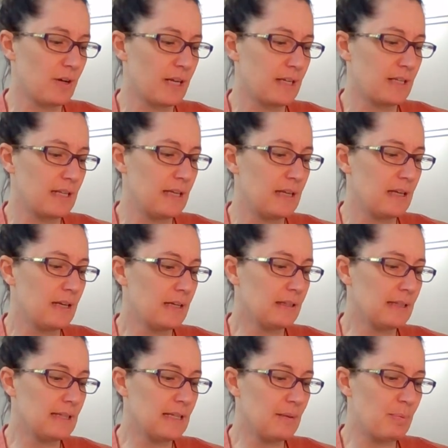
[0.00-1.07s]
Kranky,
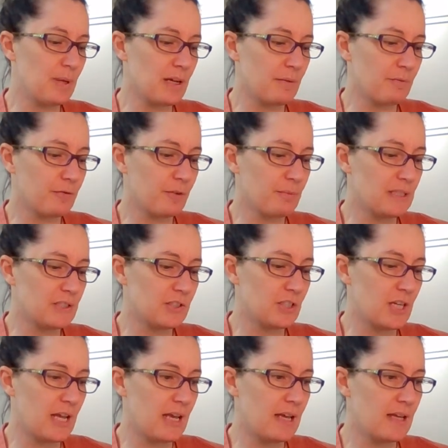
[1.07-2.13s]
leaping up from his
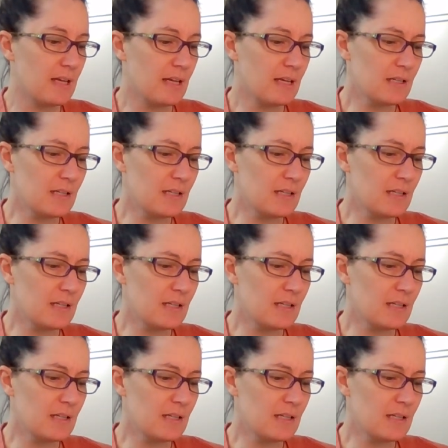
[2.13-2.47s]
chair.